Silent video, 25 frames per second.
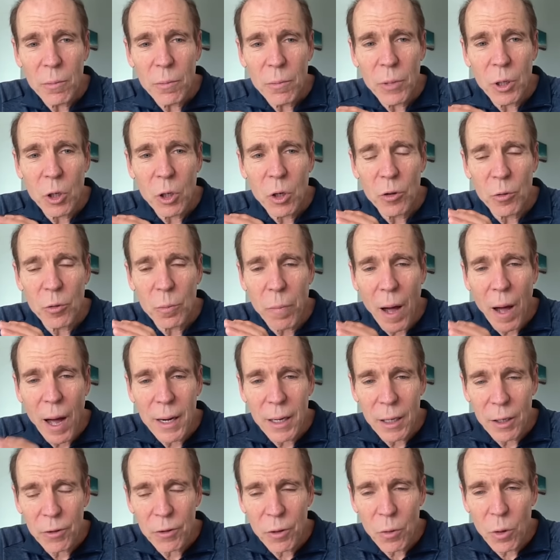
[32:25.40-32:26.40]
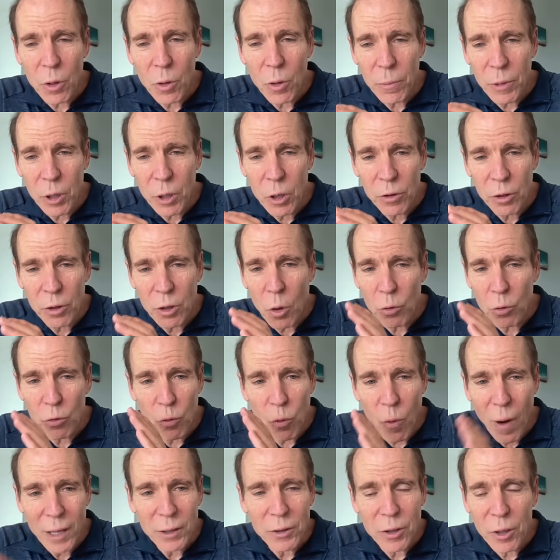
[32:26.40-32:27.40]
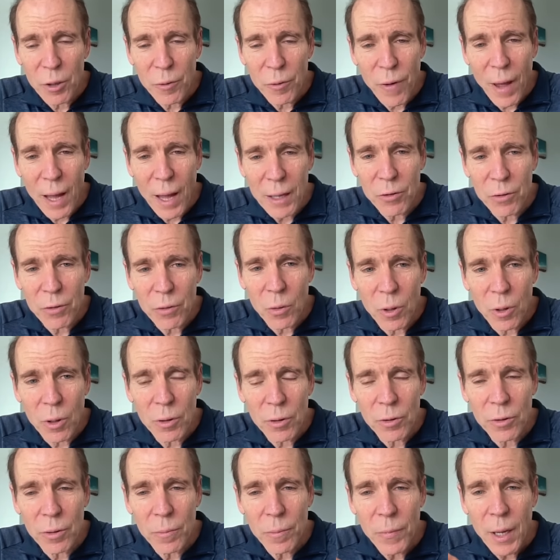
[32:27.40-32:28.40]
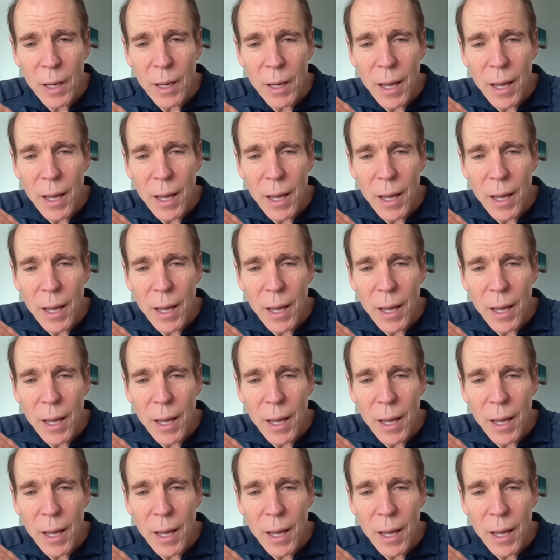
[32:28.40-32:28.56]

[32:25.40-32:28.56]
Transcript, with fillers: because body so it, because it goes right to the fat stores